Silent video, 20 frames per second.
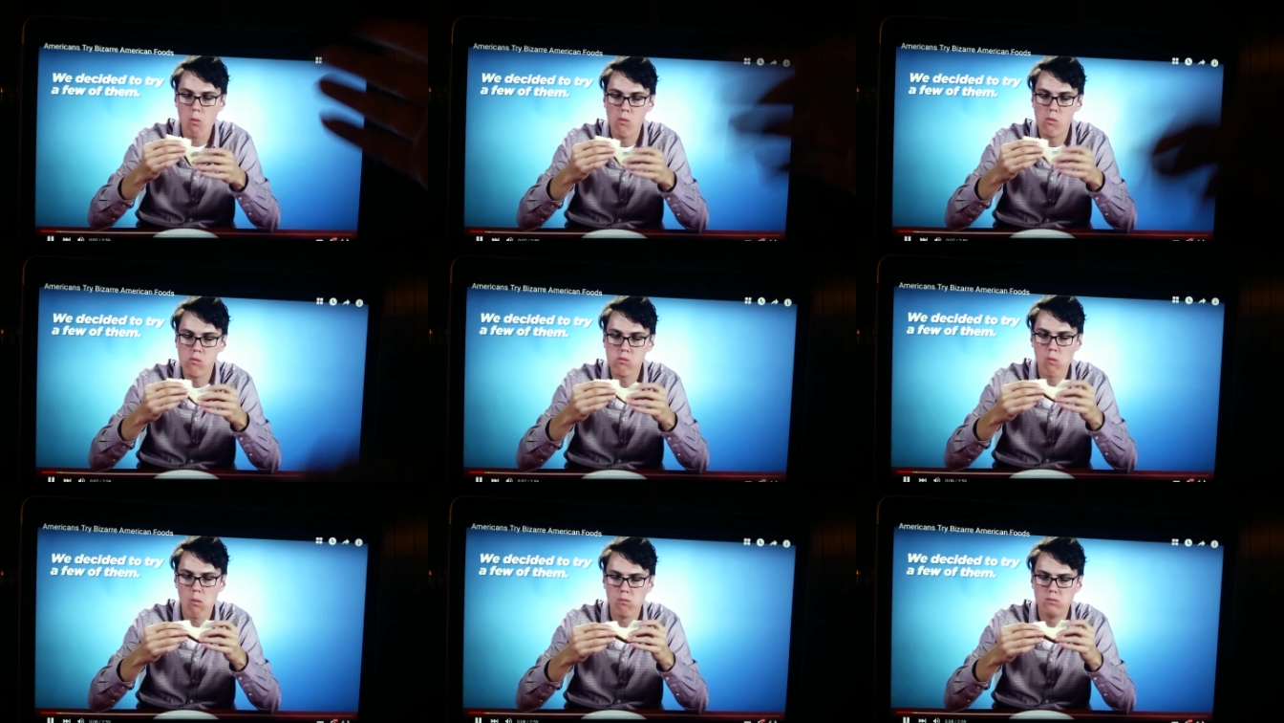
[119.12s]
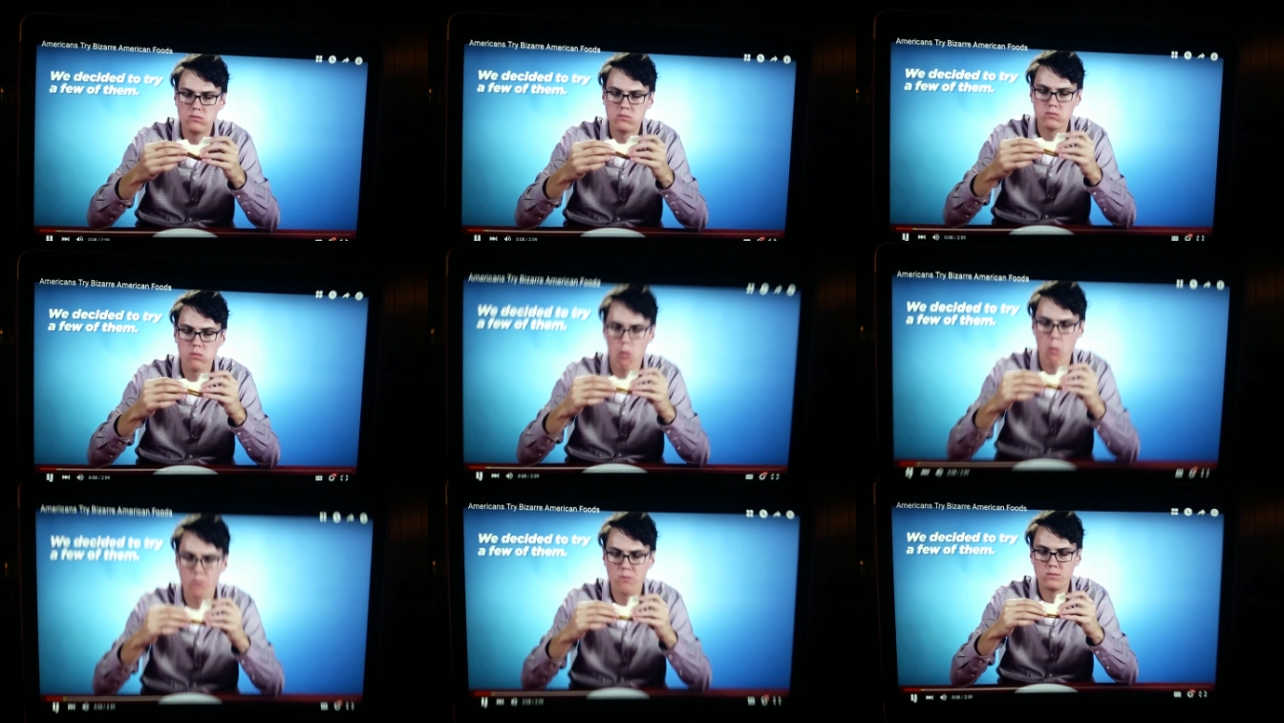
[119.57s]
to watch
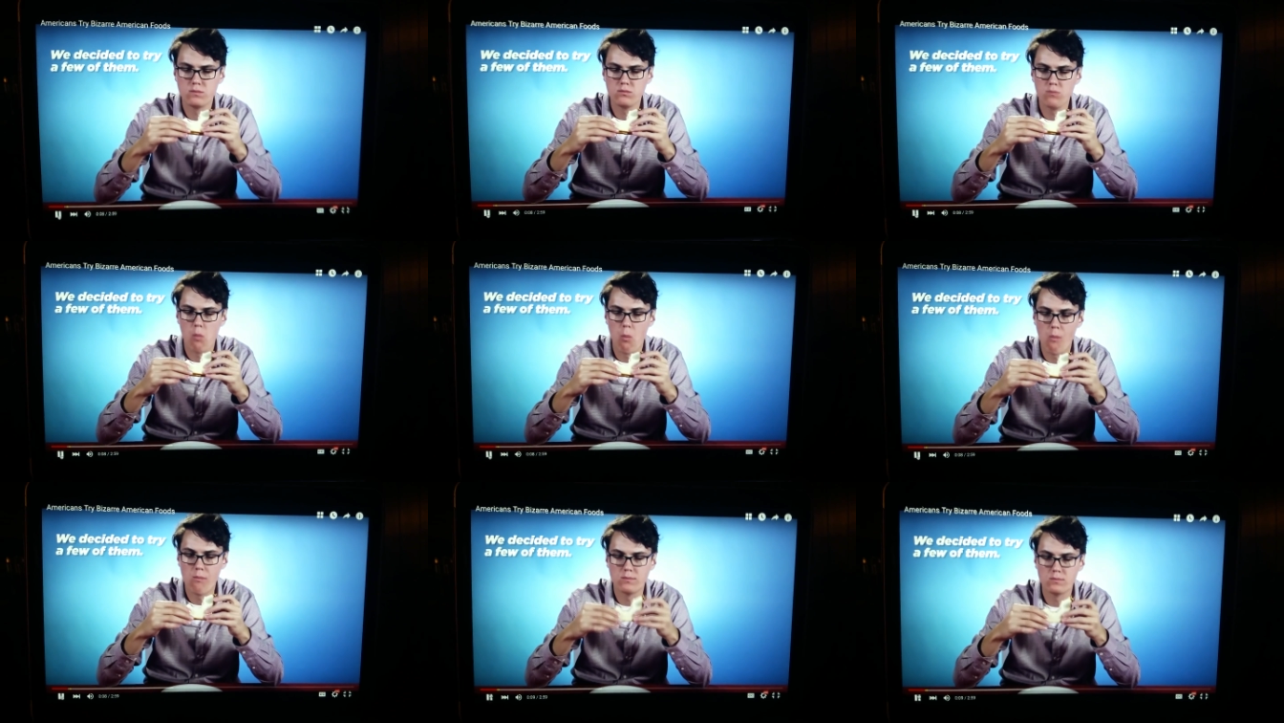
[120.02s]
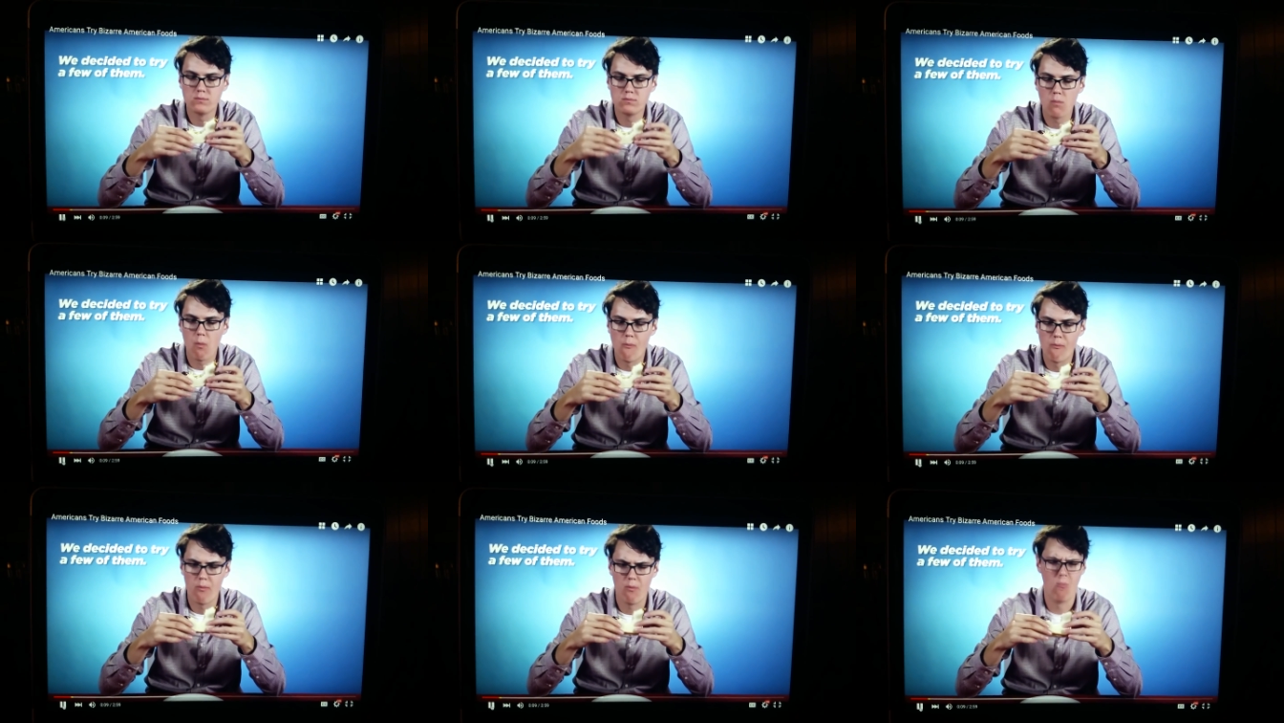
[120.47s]

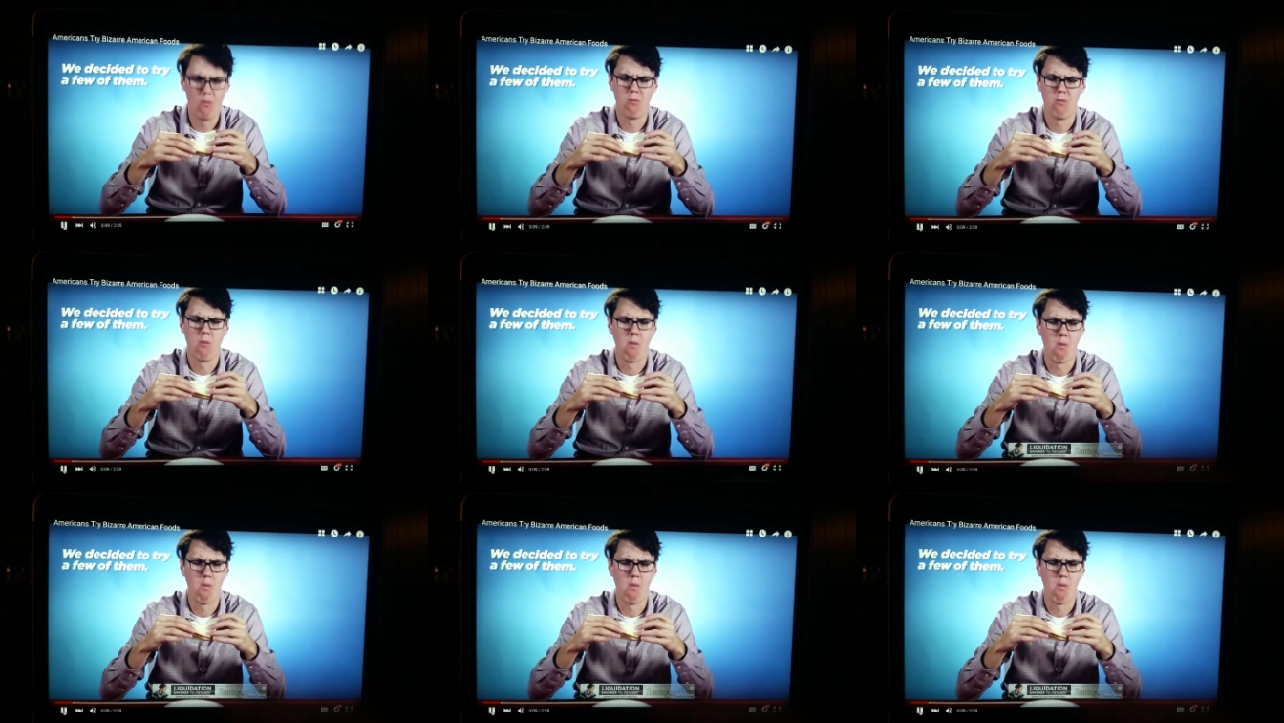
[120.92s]
videos uh,